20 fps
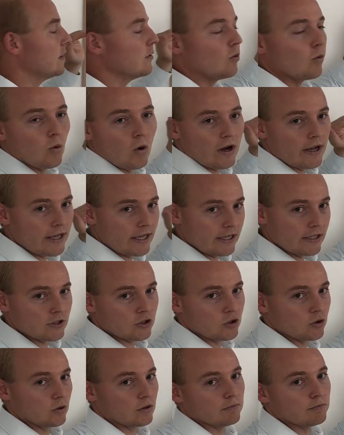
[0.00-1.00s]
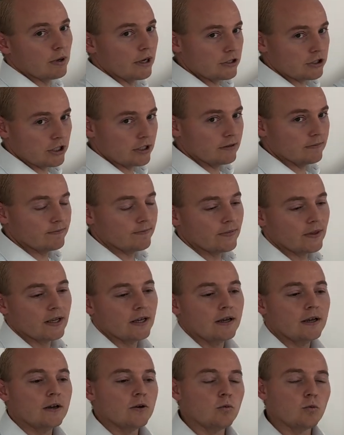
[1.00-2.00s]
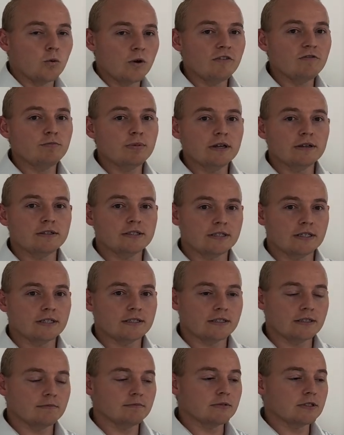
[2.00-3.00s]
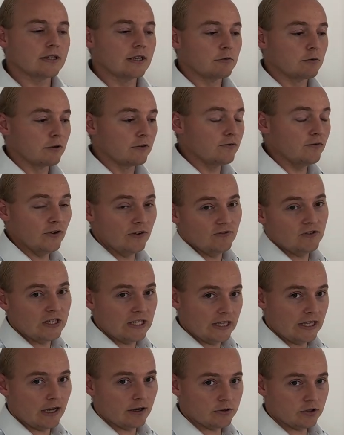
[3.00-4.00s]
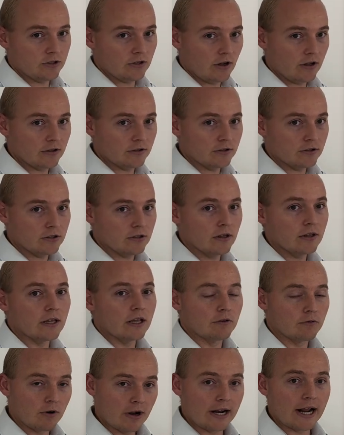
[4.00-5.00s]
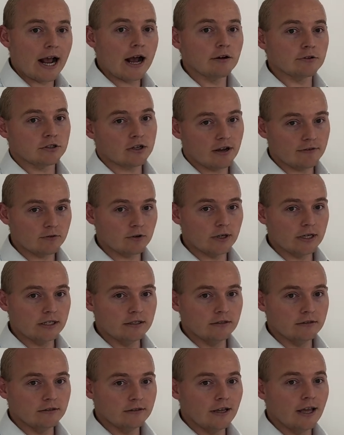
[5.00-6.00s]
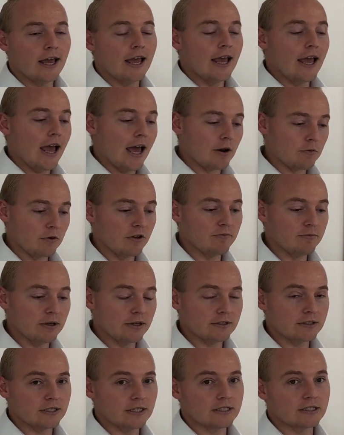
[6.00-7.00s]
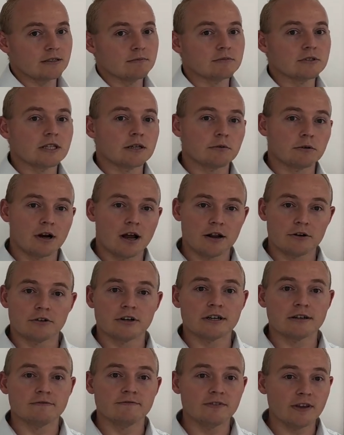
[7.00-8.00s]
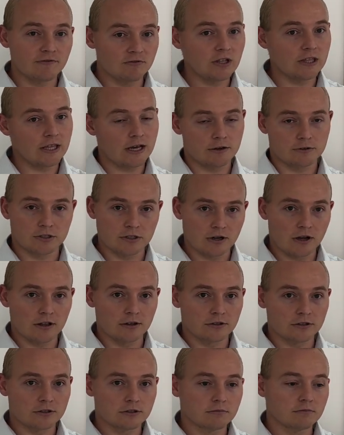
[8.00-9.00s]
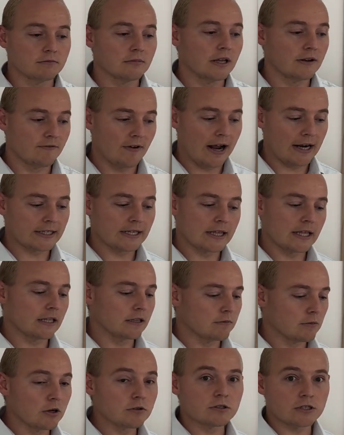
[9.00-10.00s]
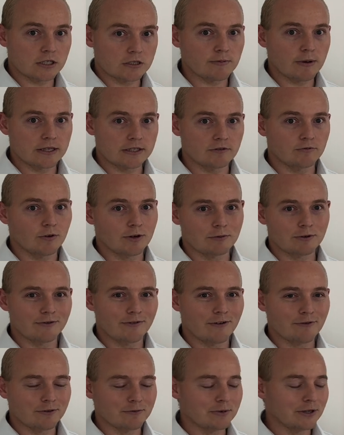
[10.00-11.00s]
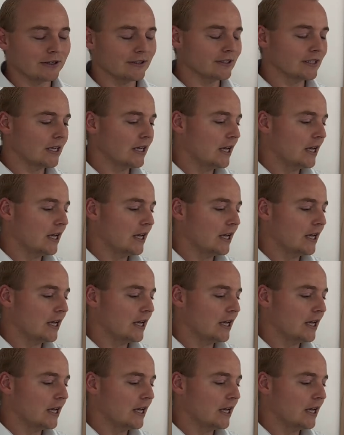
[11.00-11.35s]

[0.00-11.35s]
What is your budget? We've built systems that were $15,000 that run a house off-grid, and we've built systems that are $150,000. In fact, I think the most expensive one we've ever built